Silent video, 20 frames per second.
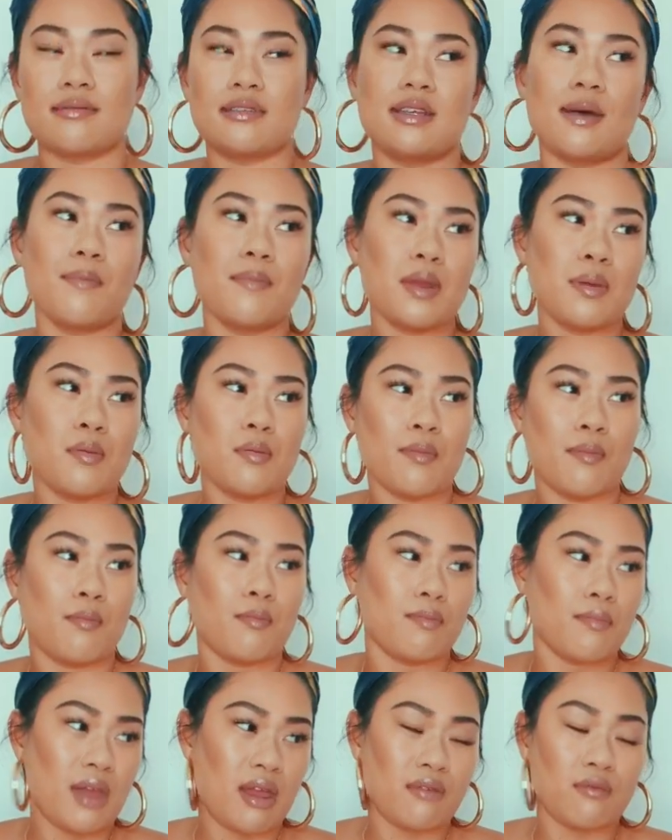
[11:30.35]
Some people
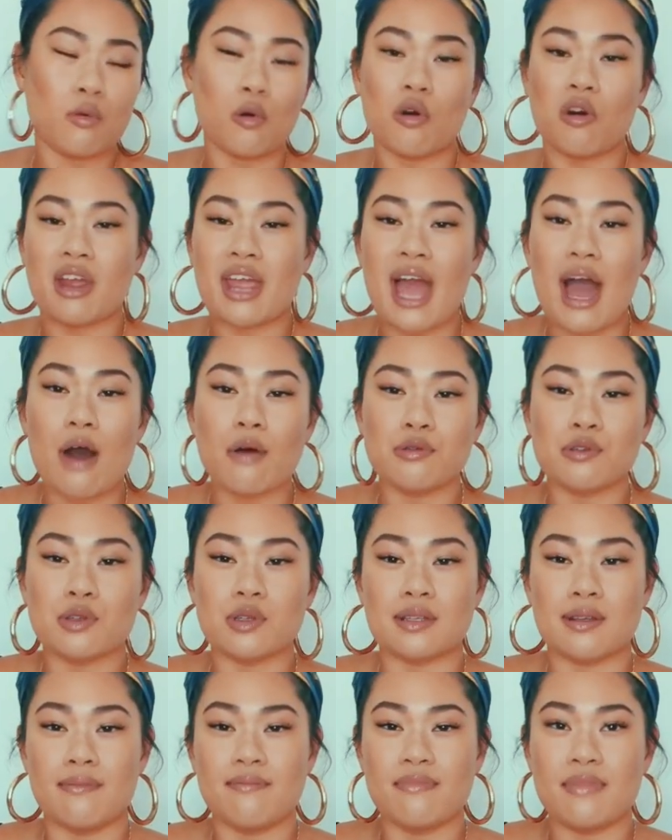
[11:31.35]
may have worn gowns
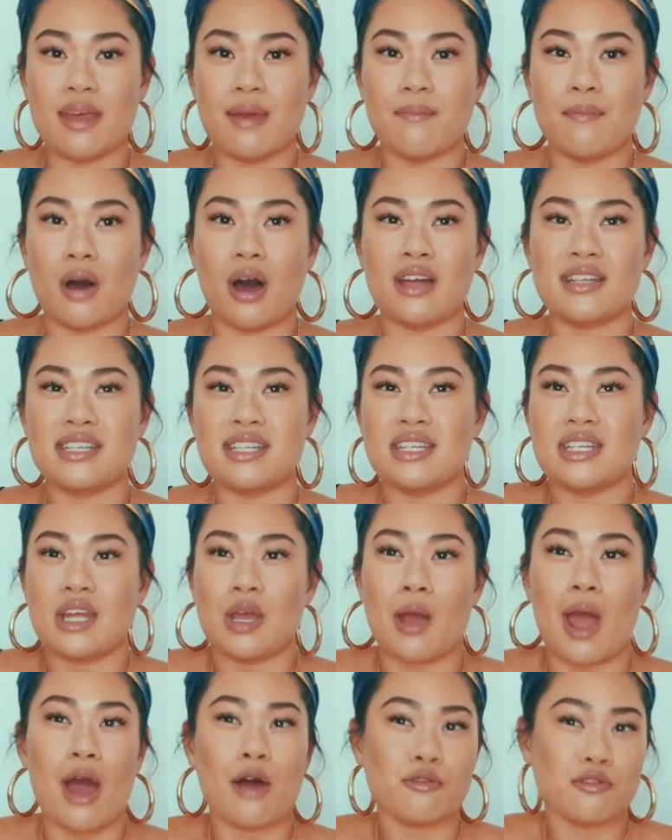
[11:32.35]
or something but I didn't
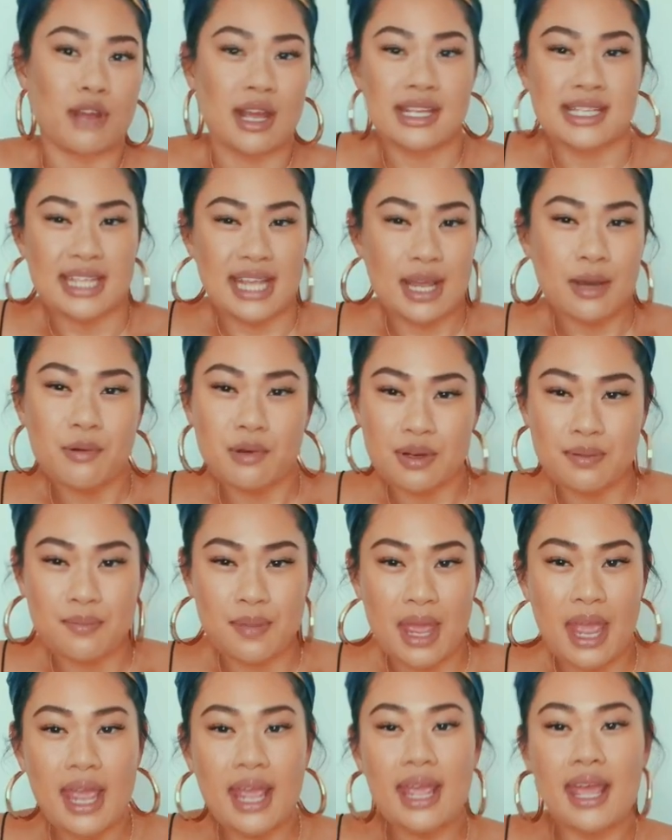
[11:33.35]
know how dressy it would
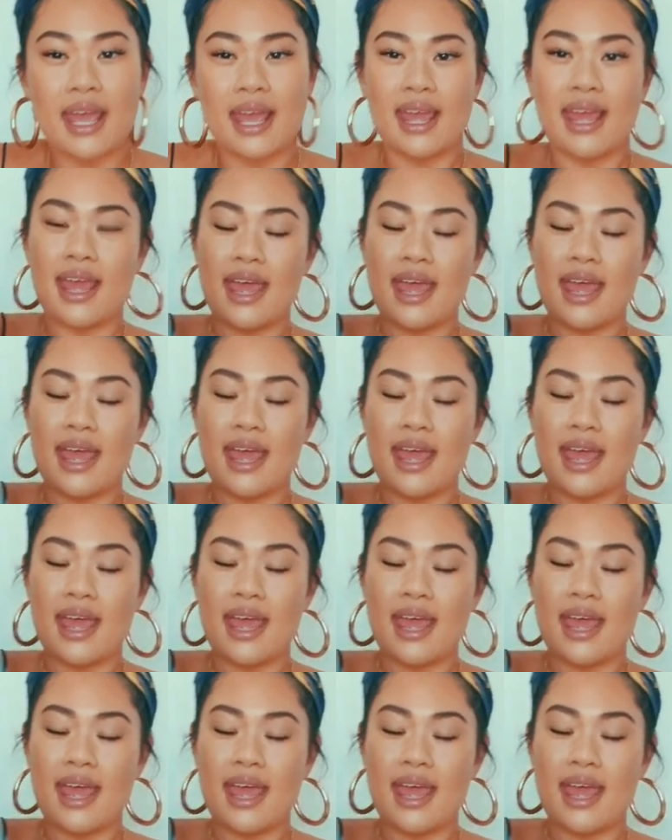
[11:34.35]
be.